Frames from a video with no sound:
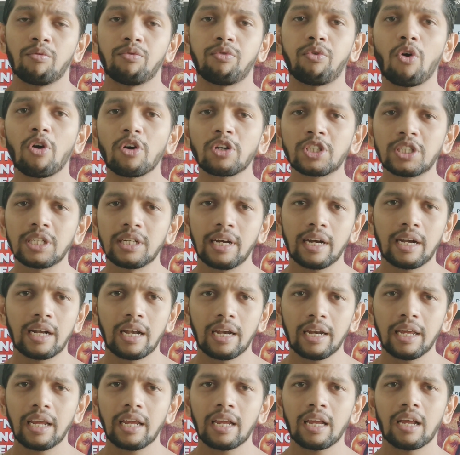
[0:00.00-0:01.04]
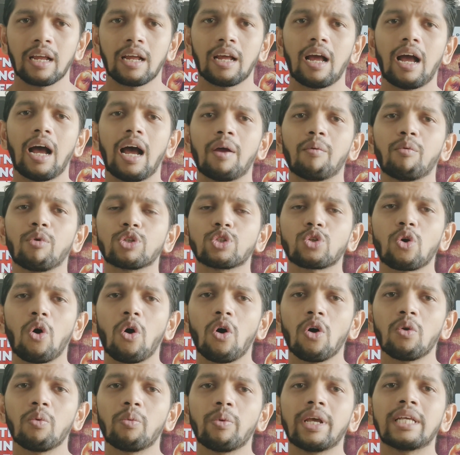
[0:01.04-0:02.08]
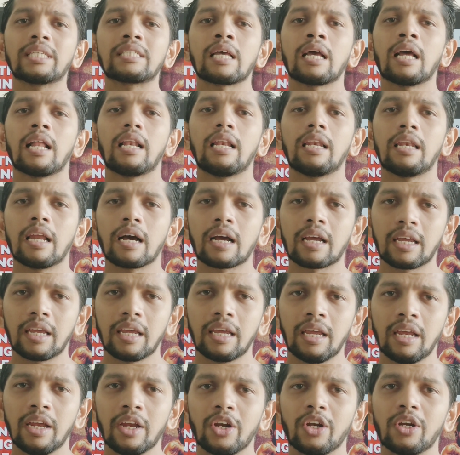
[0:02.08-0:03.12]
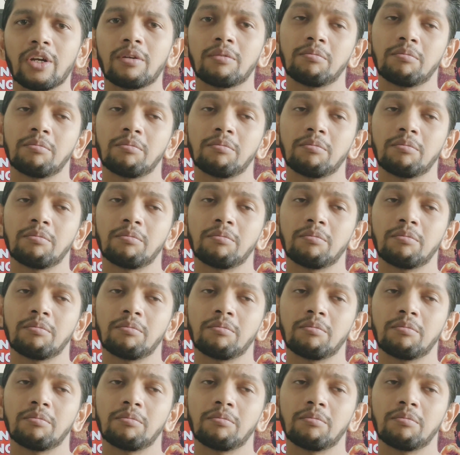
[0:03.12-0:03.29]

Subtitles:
Fortunately, I was always lucky